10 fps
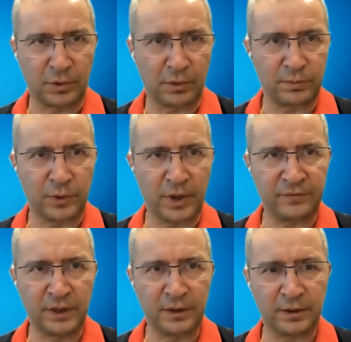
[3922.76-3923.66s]
you
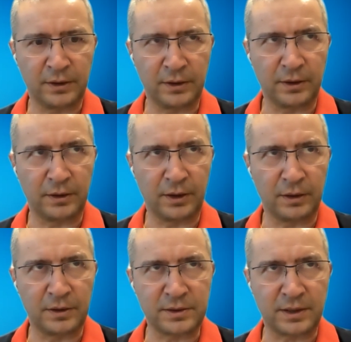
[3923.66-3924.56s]
have
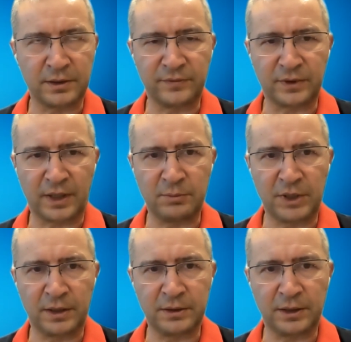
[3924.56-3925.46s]
this kind of
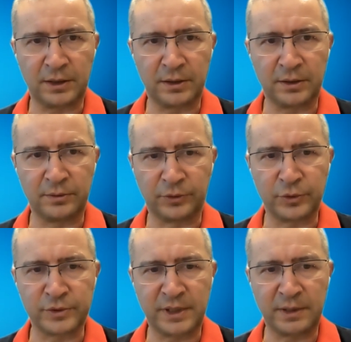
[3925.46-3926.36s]
timing until
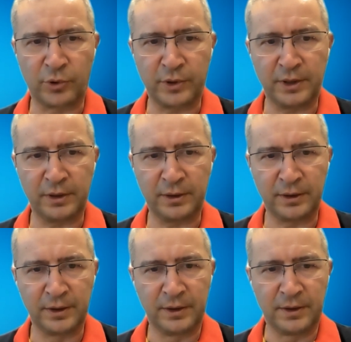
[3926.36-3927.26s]
Tuesday morning,
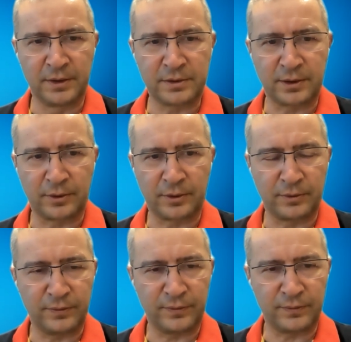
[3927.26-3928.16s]

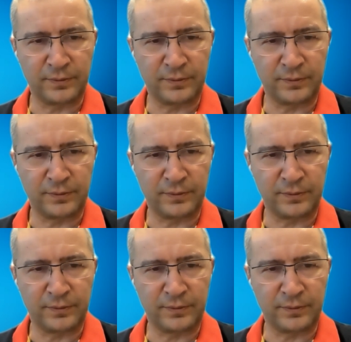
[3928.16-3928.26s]
so